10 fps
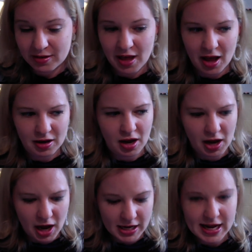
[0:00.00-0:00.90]
is that
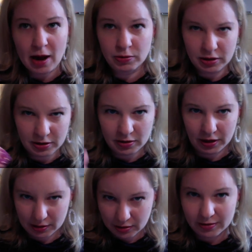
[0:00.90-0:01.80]
I counted
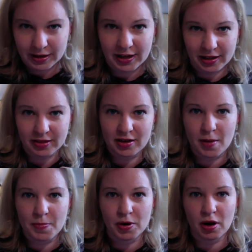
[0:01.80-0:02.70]
like literally like the
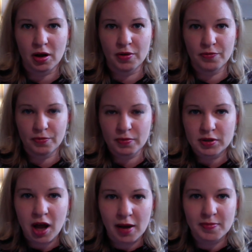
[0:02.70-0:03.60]
number of
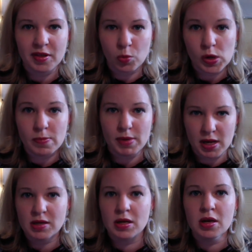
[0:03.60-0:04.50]
times that we
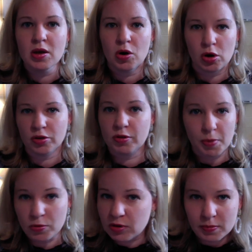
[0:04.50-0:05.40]
meet or is
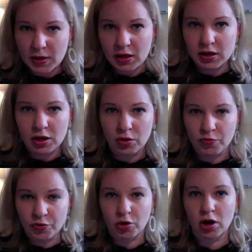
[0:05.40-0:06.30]
supposed to meet,
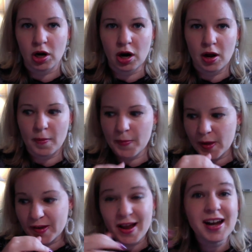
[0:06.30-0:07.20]
for,
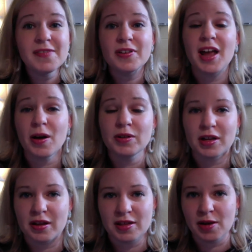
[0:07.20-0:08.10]
and not even counting
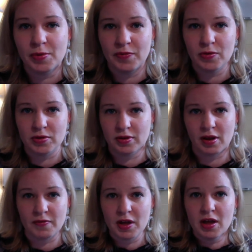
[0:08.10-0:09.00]
exam reviews and
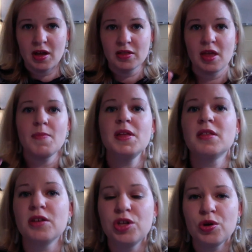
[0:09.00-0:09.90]
stuff. That means
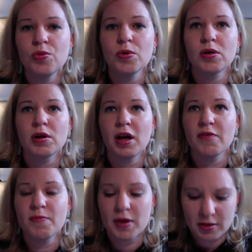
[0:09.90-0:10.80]
that you will have
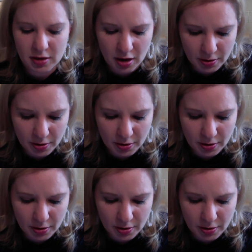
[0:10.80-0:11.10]
missed